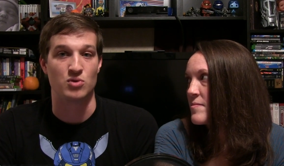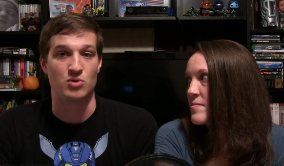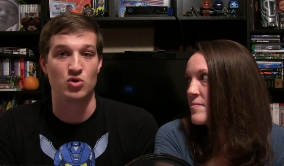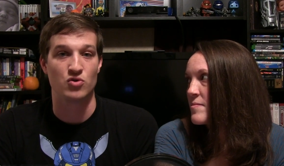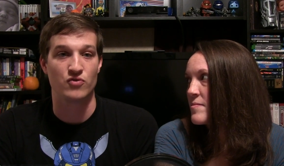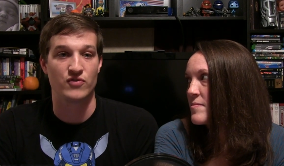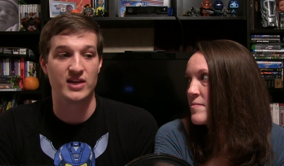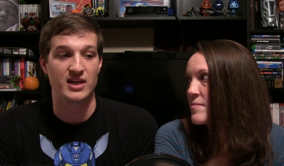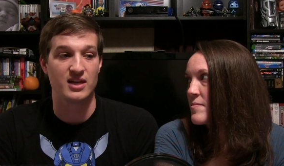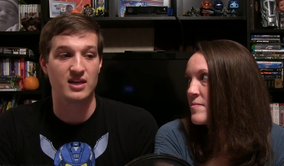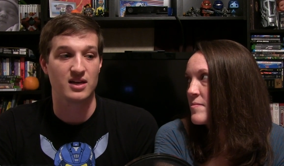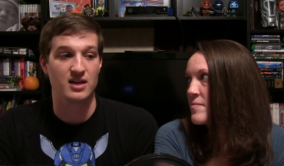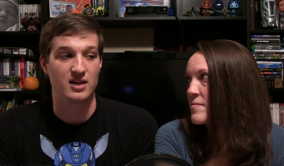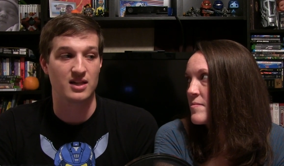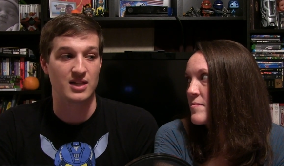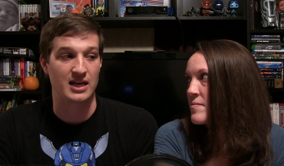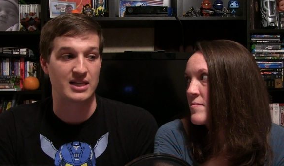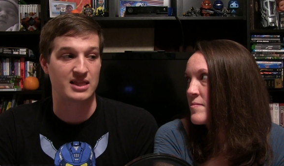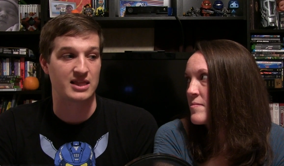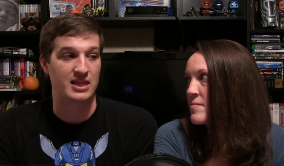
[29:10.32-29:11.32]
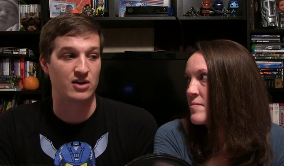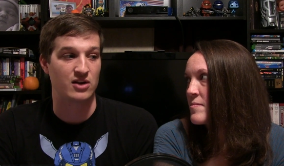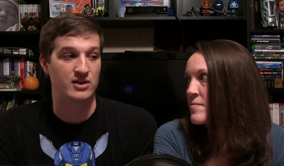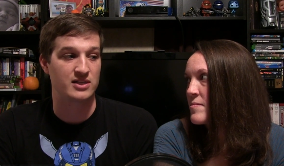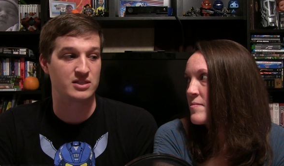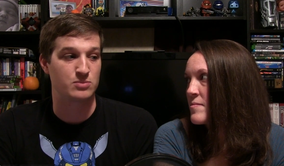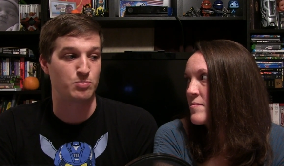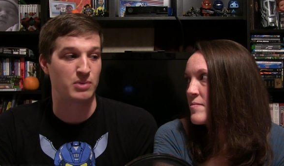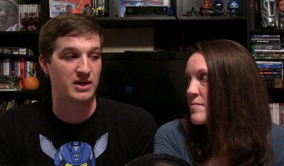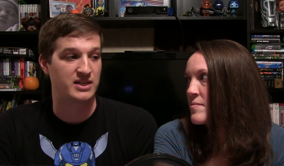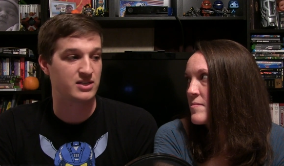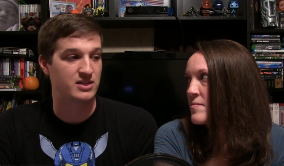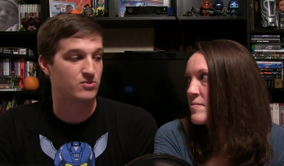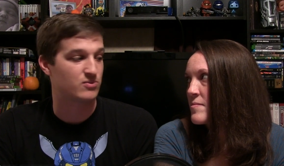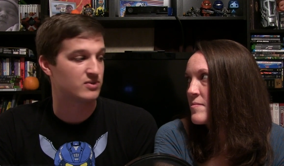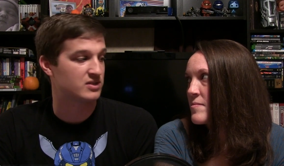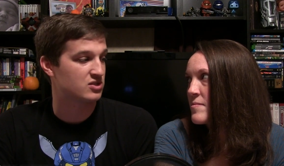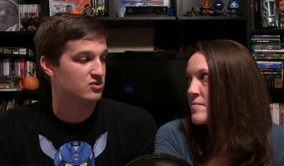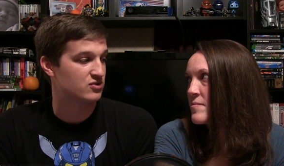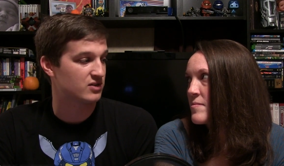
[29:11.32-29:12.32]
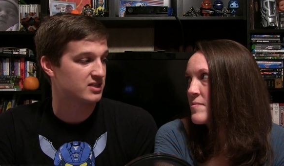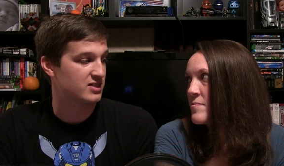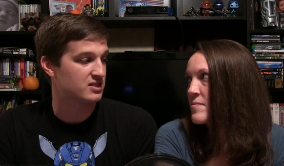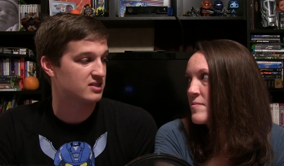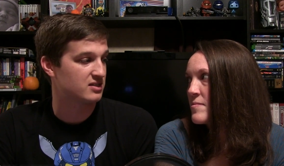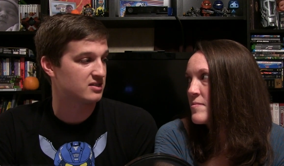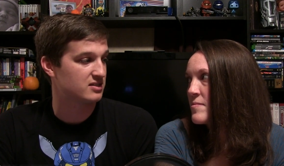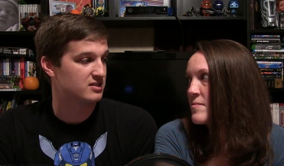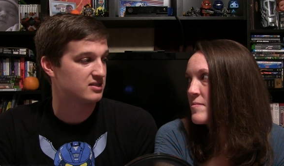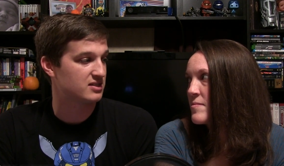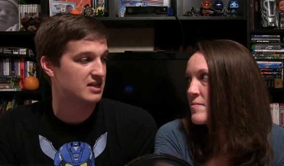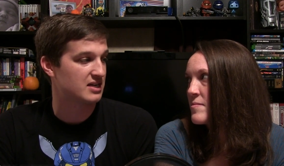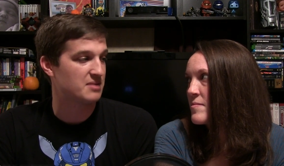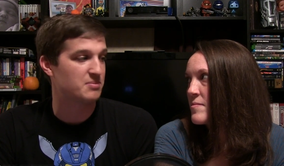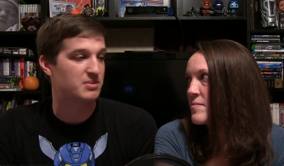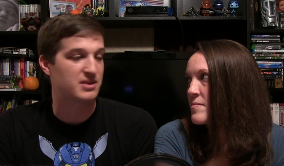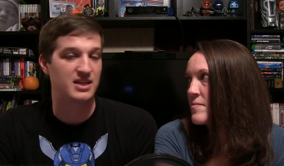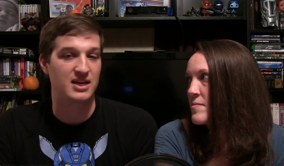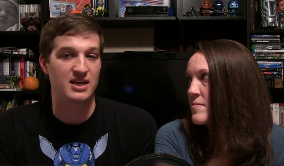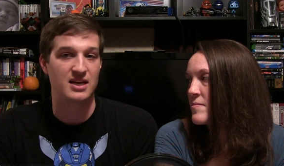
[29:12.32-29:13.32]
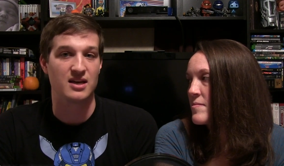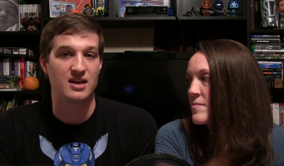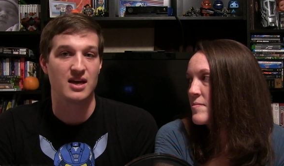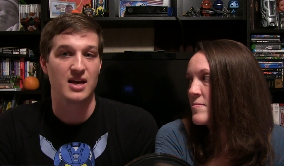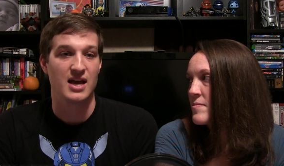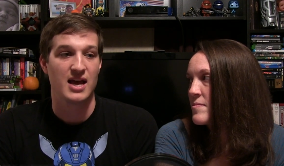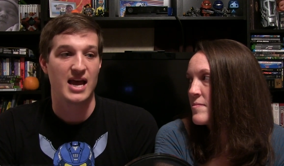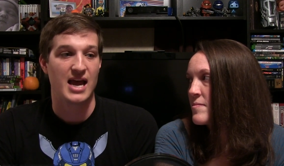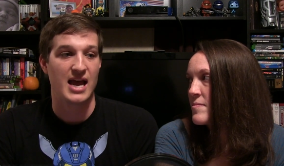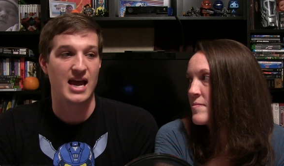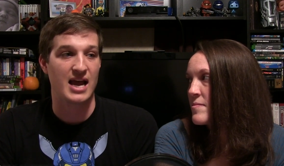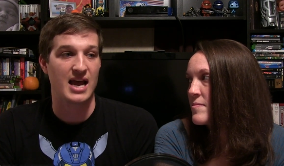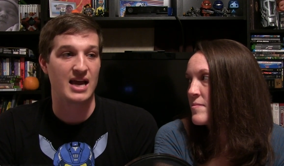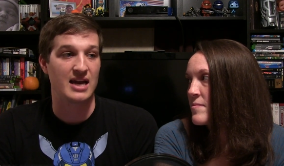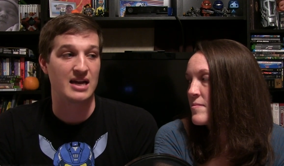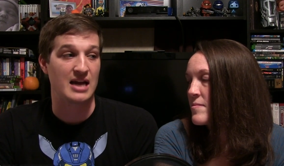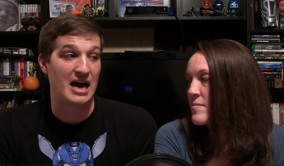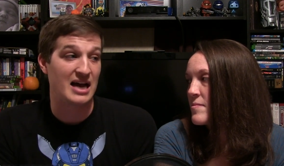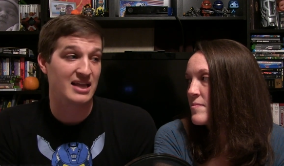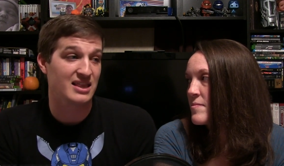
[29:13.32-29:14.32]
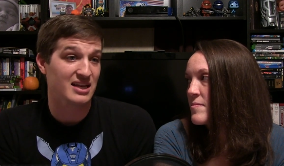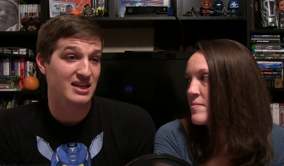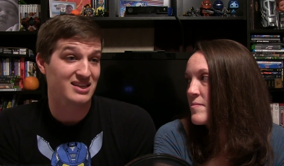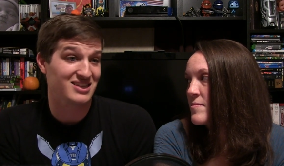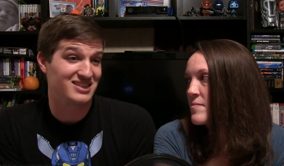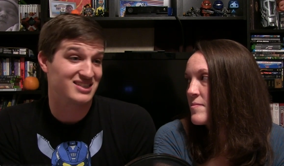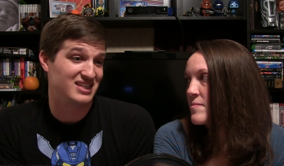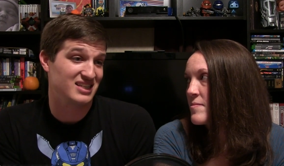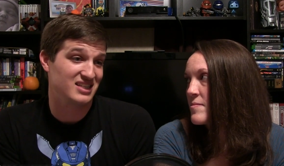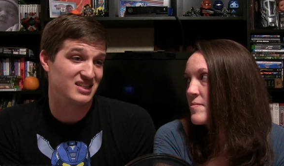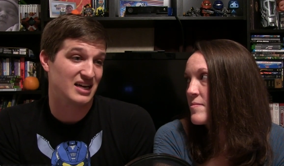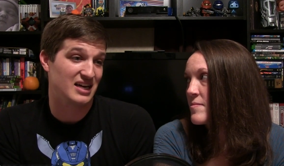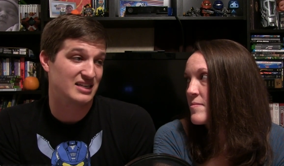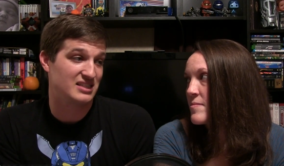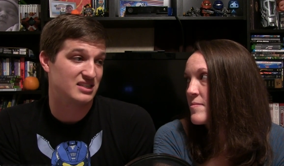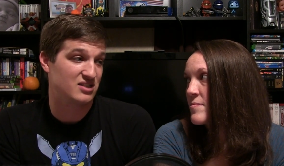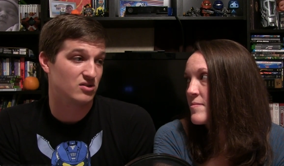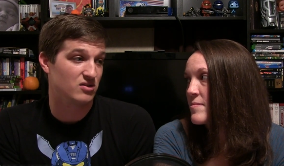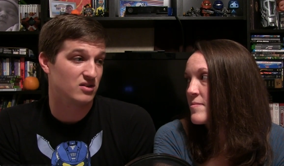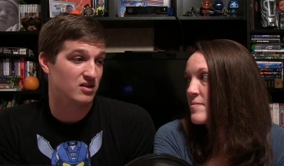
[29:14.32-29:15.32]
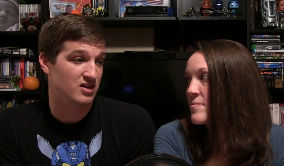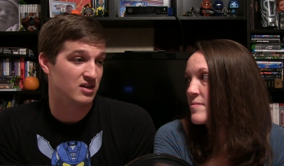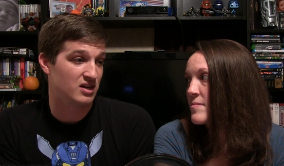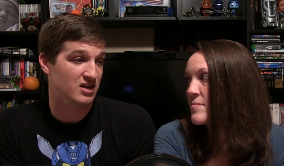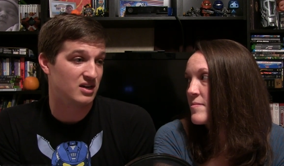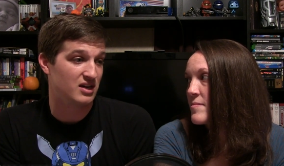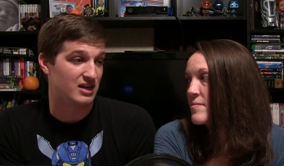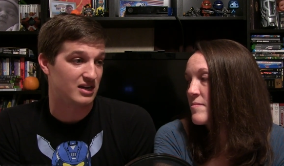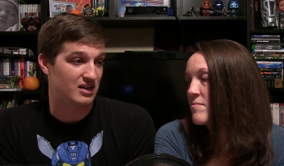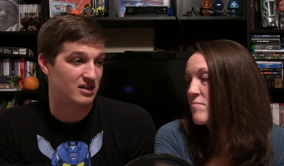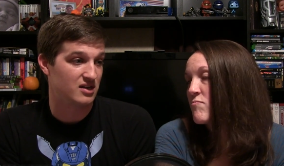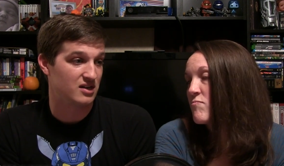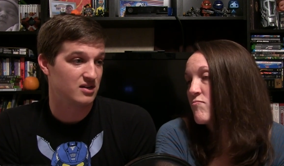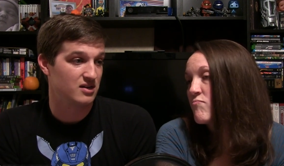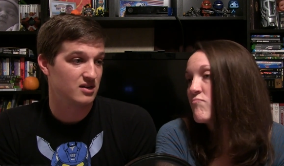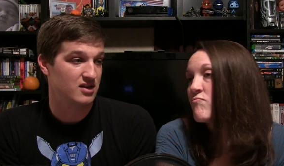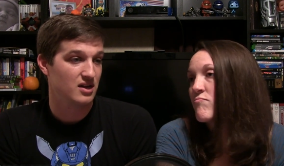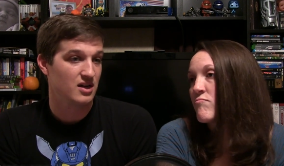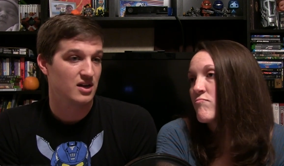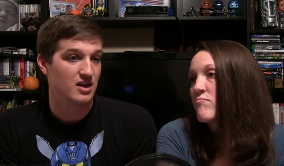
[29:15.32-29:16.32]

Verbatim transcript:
Speaker 1: movie. Like there is budget restrictions type of thing, and I thought the CGI still looked good. Mm-hmm.